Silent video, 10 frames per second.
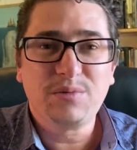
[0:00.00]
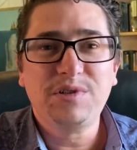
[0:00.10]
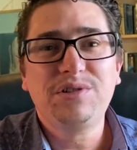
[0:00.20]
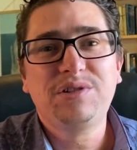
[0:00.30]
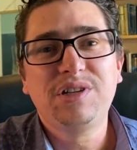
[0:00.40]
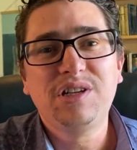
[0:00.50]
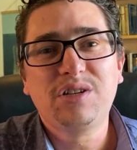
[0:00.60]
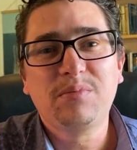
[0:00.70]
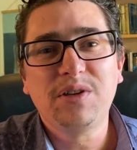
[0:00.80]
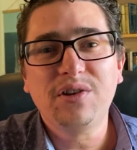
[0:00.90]
Would you
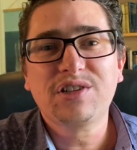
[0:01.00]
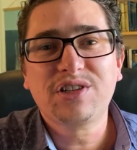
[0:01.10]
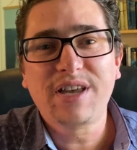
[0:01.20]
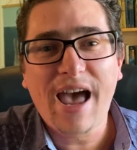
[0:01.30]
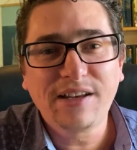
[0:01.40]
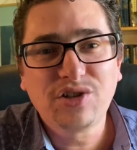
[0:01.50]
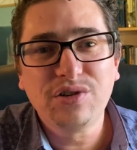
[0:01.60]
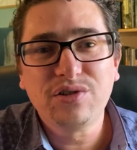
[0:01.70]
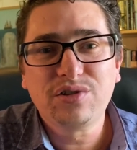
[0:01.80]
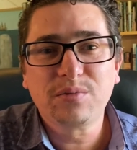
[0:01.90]
teach me your
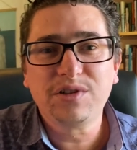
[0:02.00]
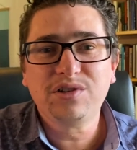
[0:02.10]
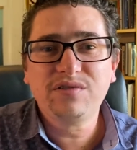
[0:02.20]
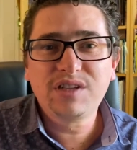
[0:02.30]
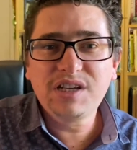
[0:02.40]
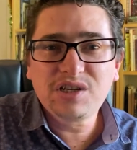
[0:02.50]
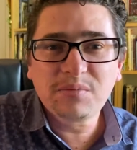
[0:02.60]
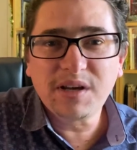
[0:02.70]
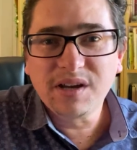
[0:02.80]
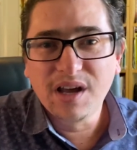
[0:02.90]
statutes? Would you teach
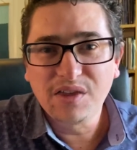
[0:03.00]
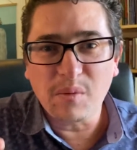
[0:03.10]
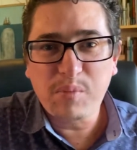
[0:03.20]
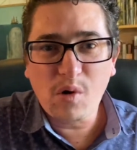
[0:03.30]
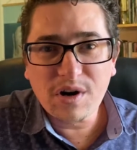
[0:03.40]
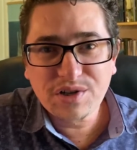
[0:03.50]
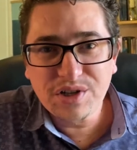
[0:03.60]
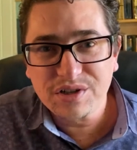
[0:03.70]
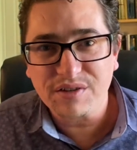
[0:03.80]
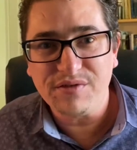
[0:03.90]
me the
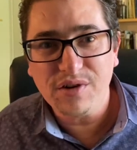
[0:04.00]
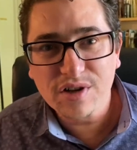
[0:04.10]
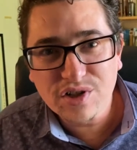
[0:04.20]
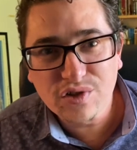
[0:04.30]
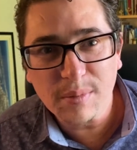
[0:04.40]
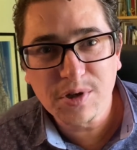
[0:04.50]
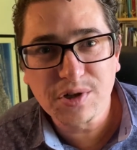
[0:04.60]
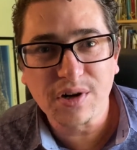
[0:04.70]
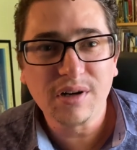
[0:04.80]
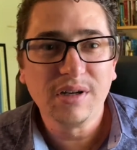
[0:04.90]
portions of your
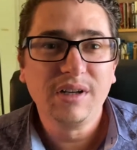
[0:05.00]
scripture?